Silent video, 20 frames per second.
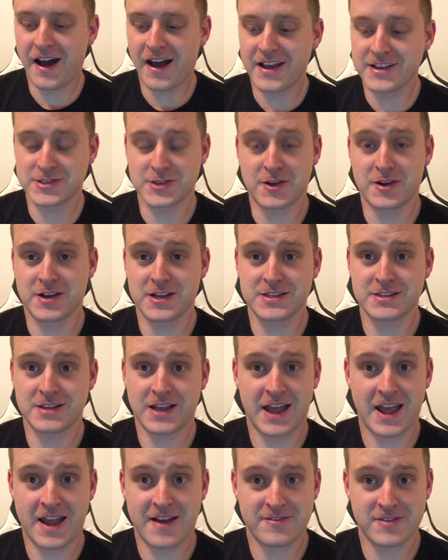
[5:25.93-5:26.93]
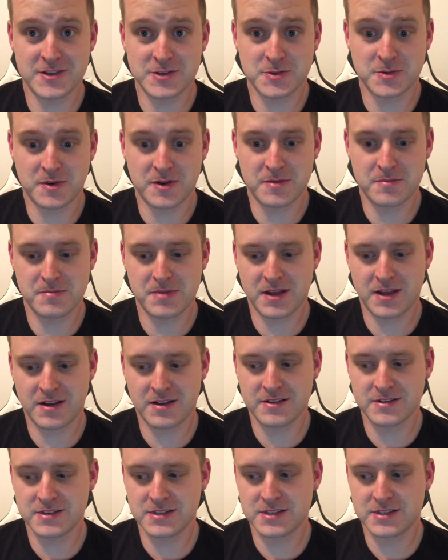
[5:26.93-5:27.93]
as long as I have this one,
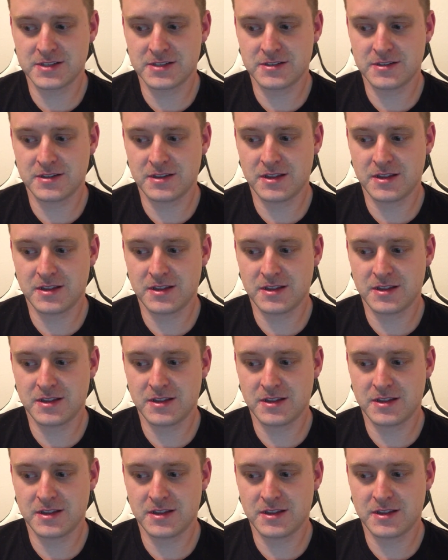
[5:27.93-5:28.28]
because